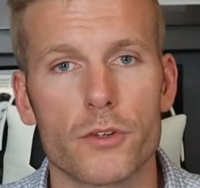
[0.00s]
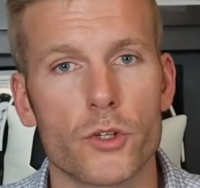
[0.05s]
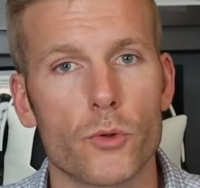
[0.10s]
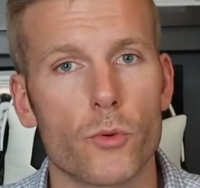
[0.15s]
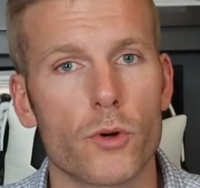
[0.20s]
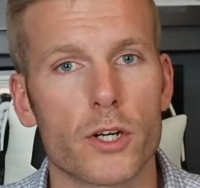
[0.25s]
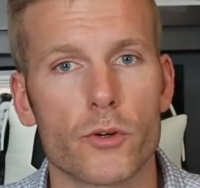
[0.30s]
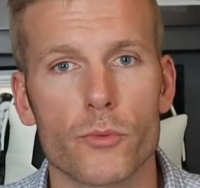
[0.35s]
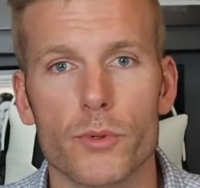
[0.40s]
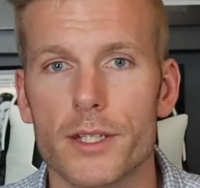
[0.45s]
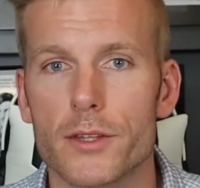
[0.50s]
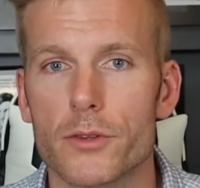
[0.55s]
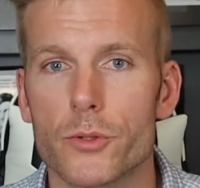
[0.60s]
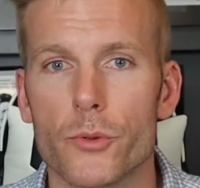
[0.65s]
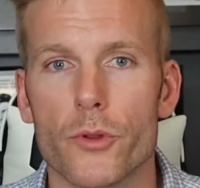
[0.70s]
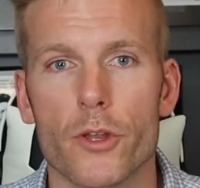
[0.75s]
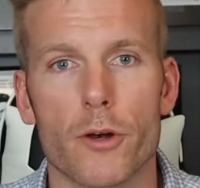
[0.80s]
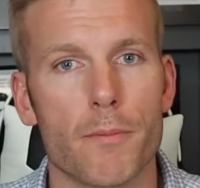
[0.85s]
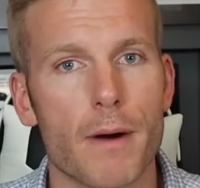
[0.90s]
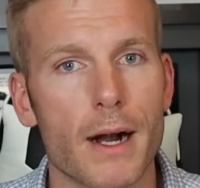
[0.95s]
You want to read
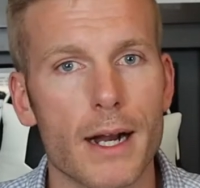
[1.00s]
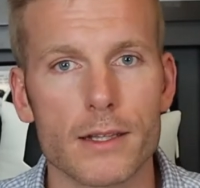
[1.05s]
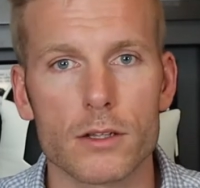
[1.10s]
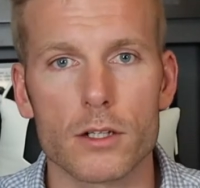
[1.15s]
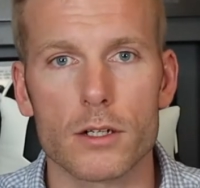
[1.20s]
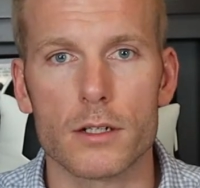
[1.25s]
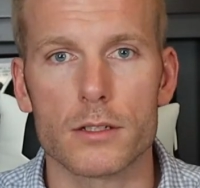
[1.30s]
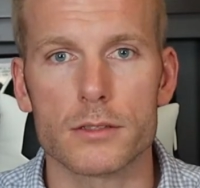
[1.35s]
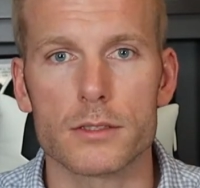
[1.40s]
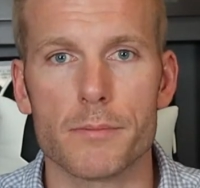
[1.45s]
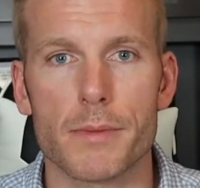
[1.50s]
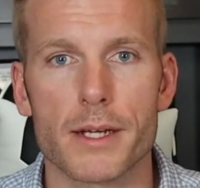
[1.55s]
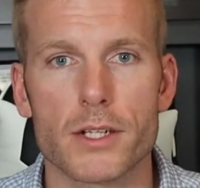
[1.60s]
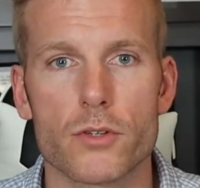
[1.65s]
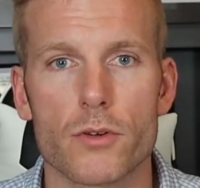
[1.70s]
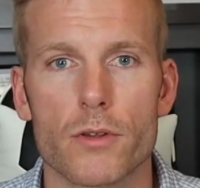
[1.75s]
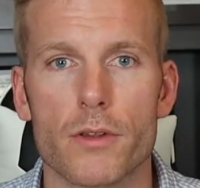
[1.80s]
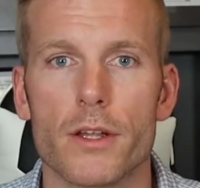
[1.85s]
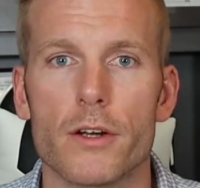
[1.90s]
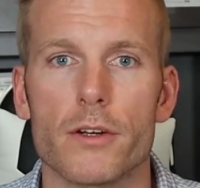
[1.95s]
through their bylaws and make
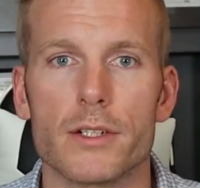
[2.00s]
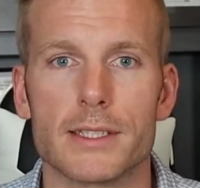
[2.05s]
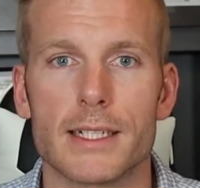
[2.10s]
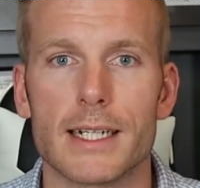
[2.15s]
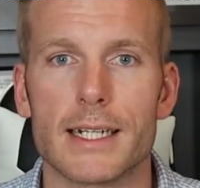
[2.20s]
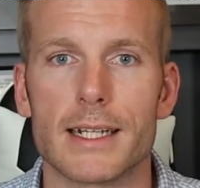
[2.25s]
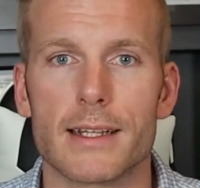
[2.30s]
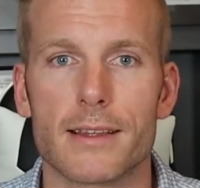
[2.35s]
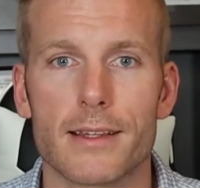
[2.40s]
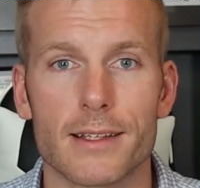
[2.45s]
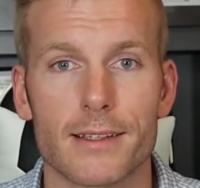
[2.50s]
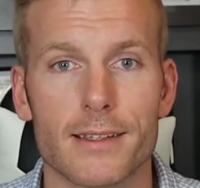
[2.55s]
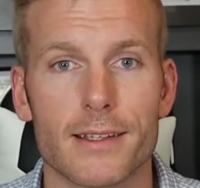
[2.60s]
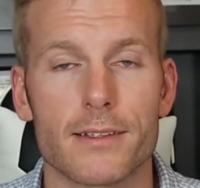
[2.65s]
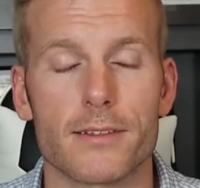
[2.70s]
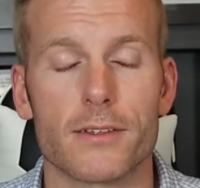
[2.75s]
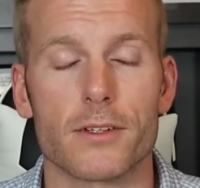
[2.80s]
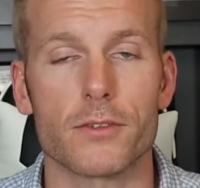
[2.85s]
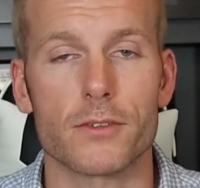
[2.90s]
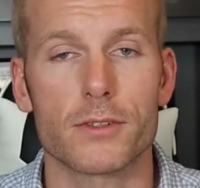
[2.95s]
sure that there isn't anything
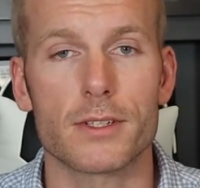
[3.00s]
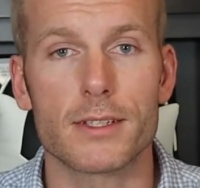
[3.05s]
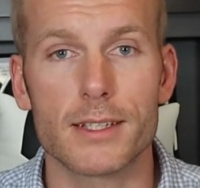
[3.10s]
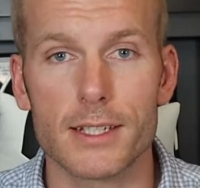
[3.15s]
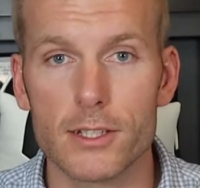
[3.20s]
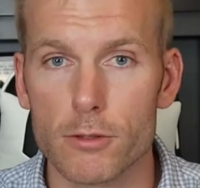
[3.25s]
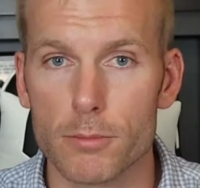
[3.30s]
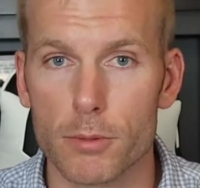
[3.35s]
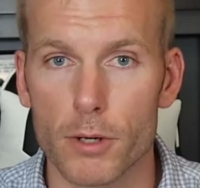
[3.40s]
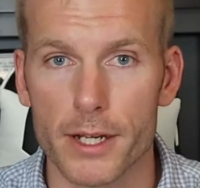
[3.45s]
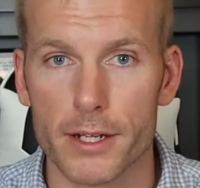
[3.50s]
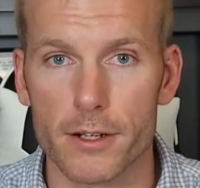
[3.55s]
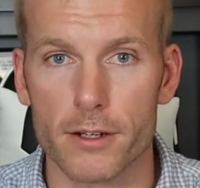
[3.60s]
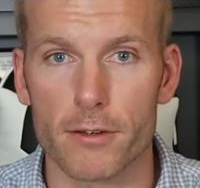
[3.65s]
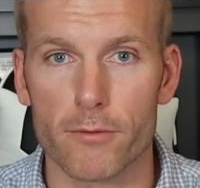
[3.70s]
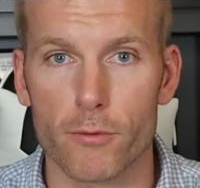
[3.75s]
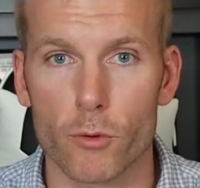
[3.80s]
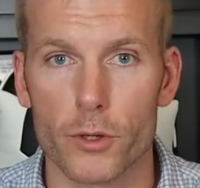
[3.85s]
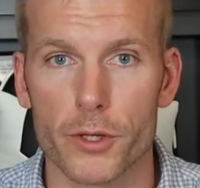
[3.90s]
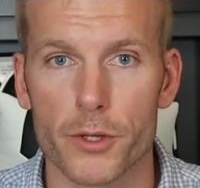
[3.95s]
that's a deal breaker
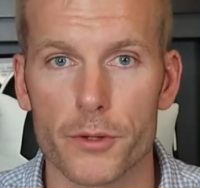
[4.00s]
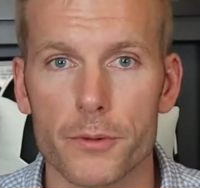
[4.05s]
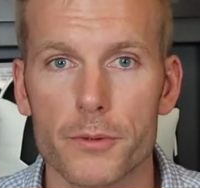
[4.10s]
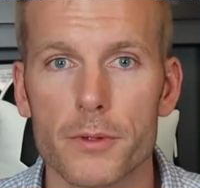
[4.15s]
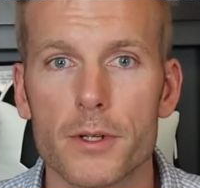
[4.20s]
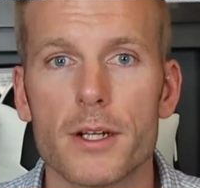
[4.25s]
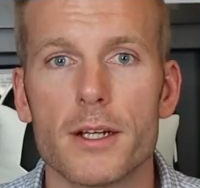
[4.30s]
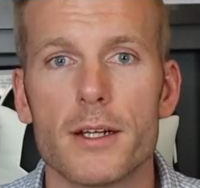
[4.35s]
for you.